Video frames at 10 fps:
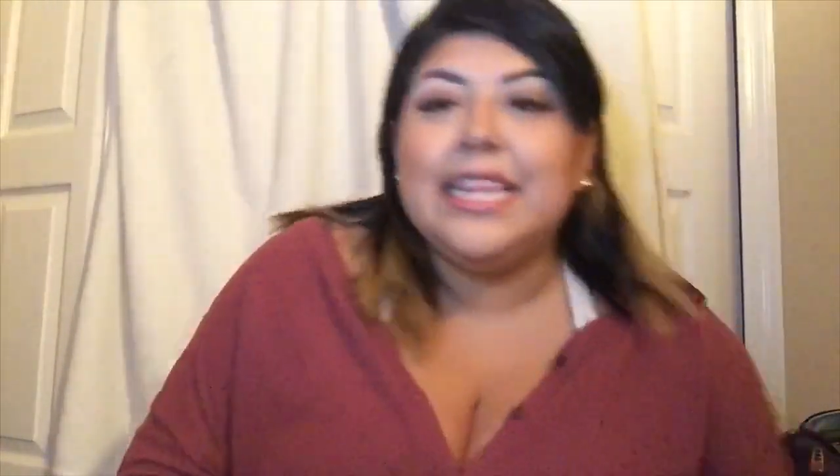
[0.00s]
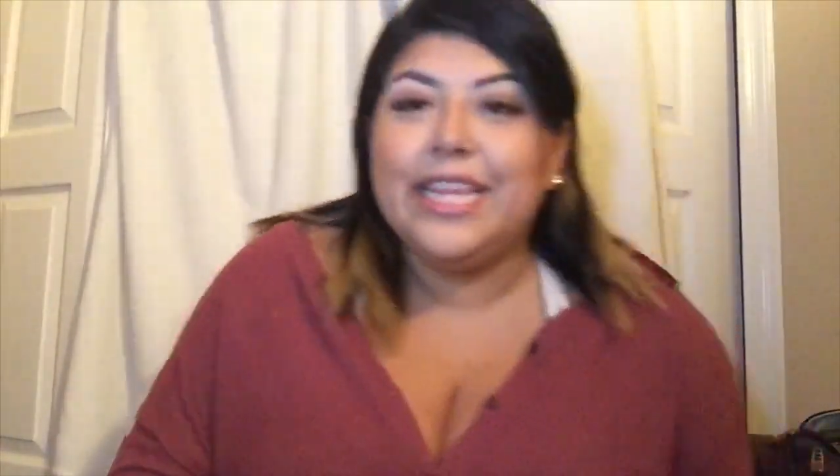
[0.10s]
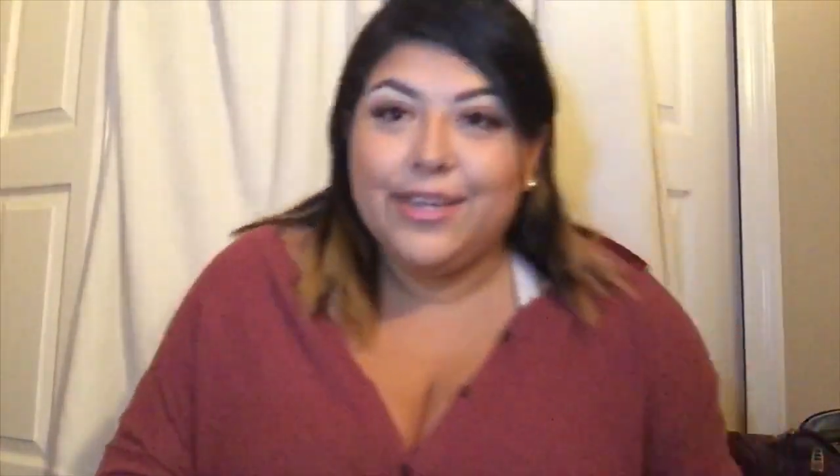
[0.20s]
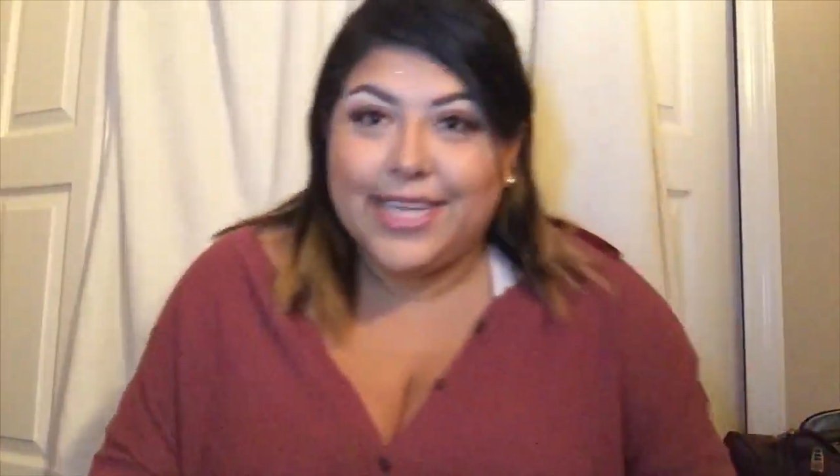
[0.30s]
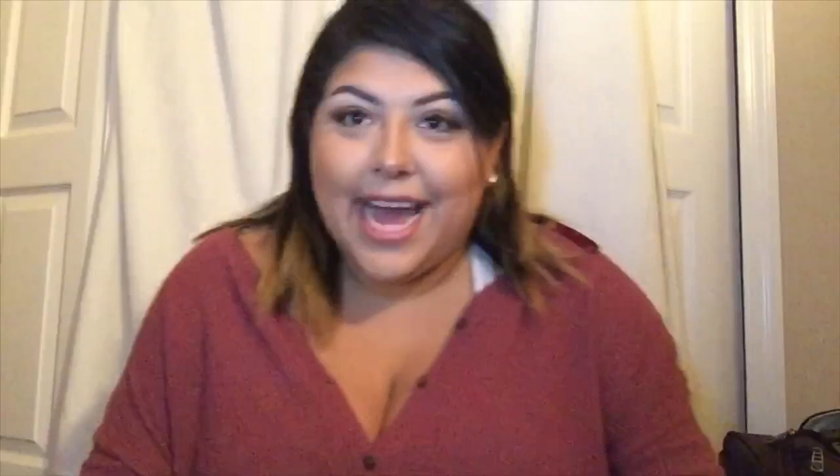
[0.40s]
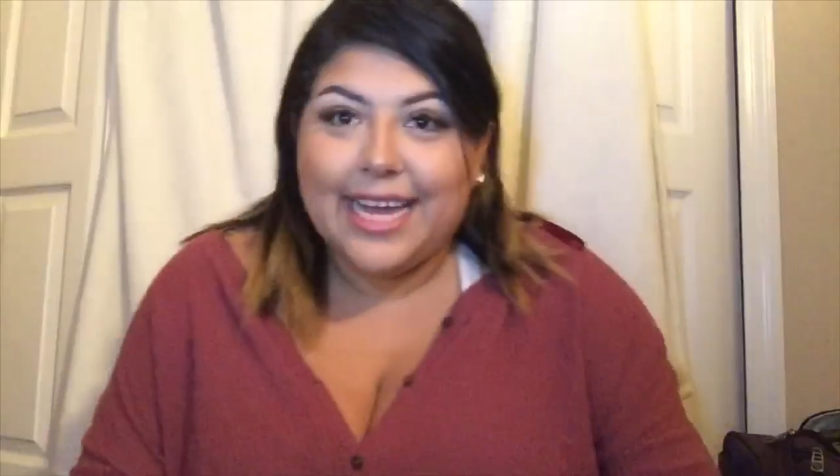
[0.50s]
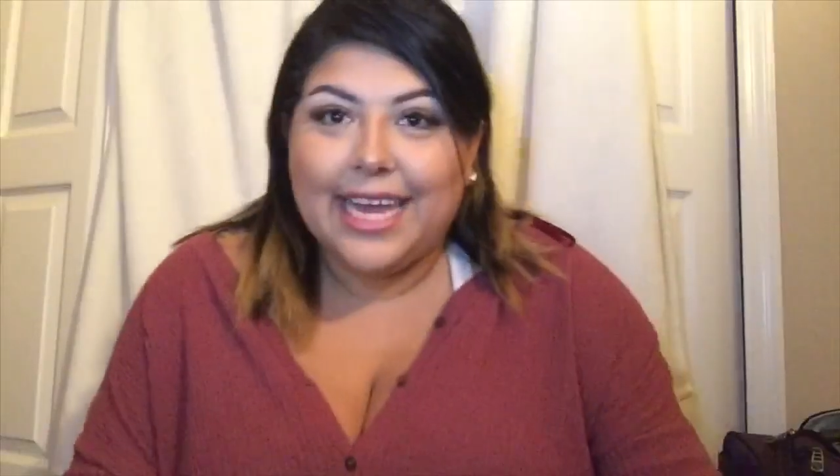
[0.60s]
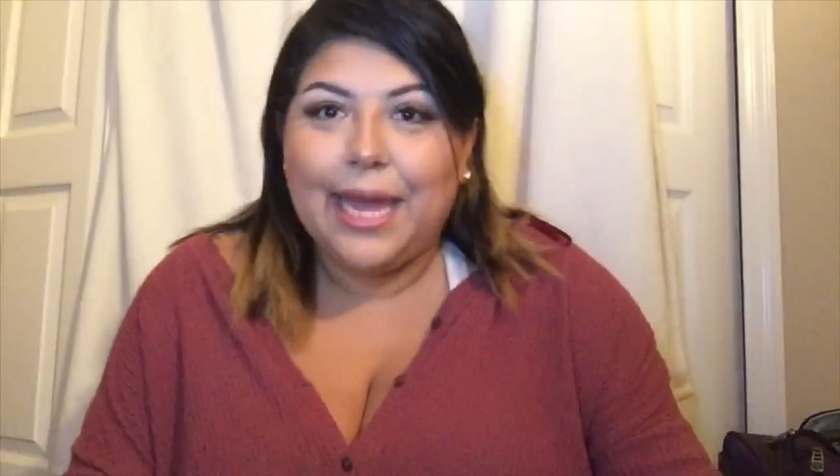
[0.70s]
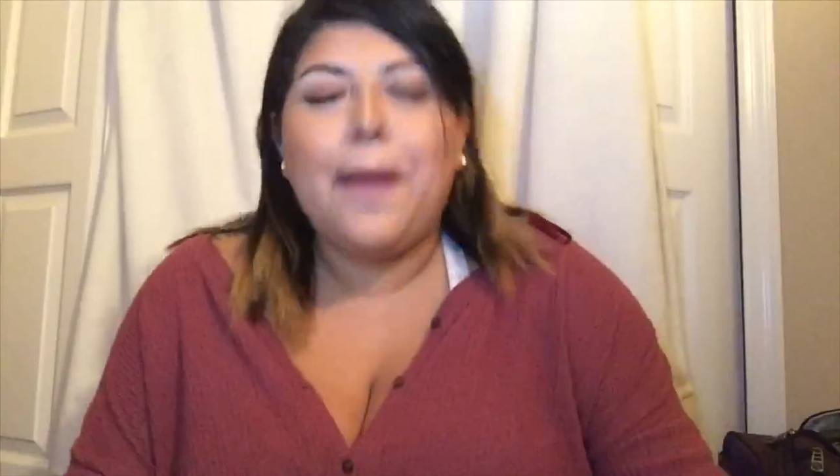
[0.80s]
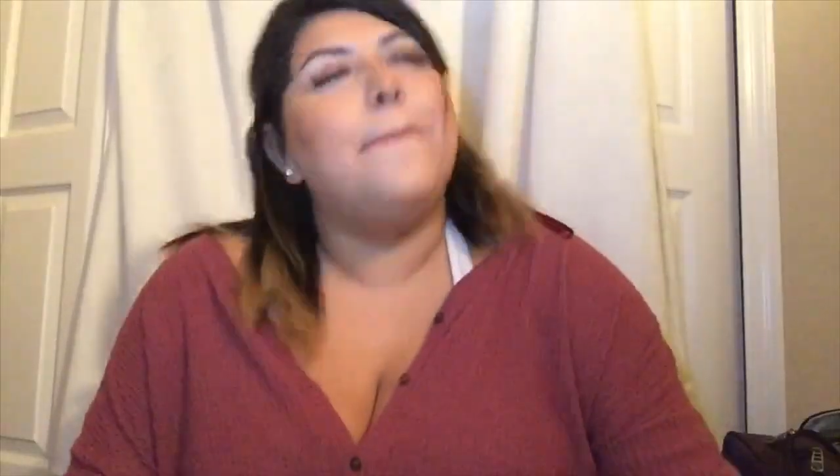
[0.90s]
a little
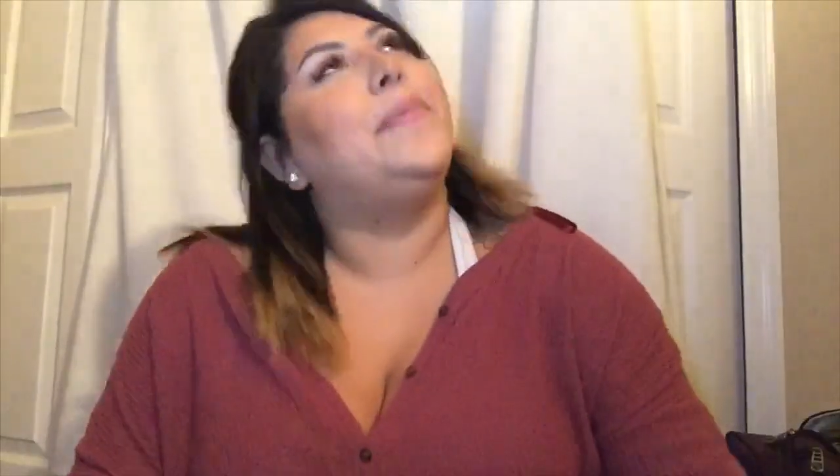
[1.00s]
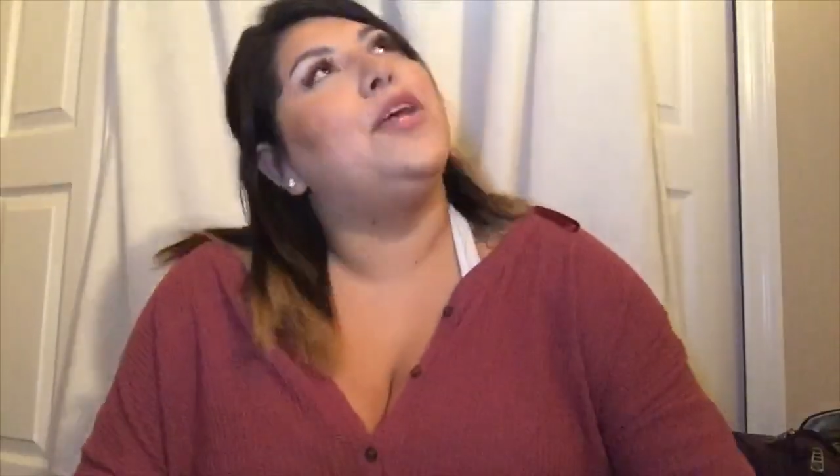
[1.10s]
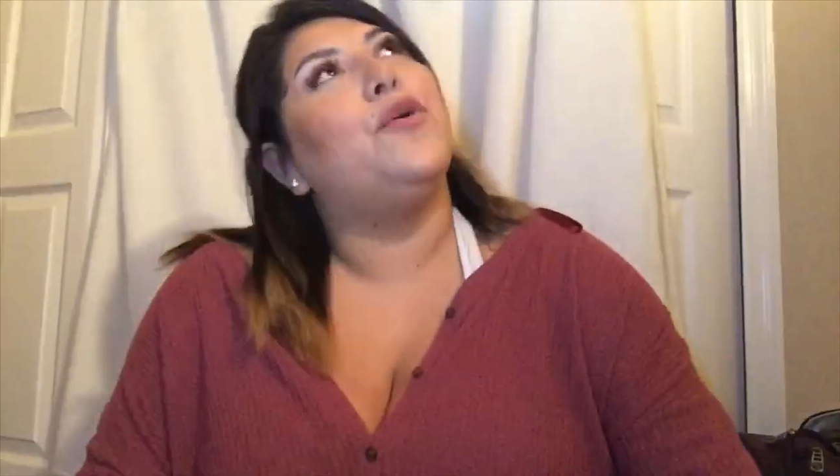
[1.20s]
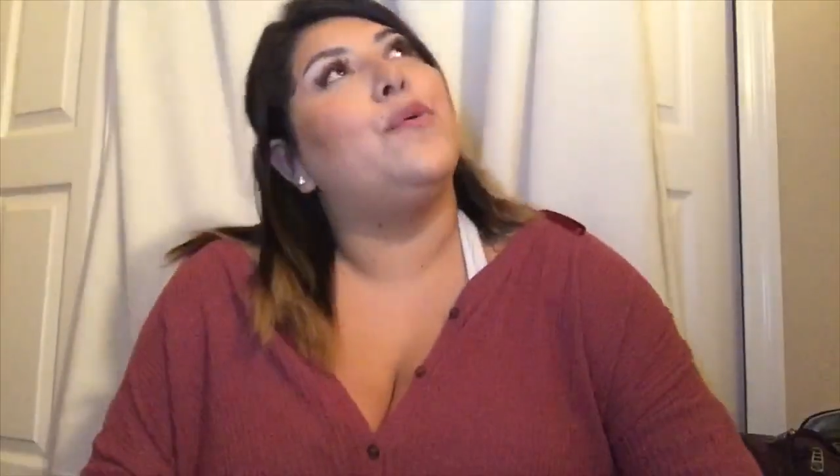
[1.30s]
tacky, but a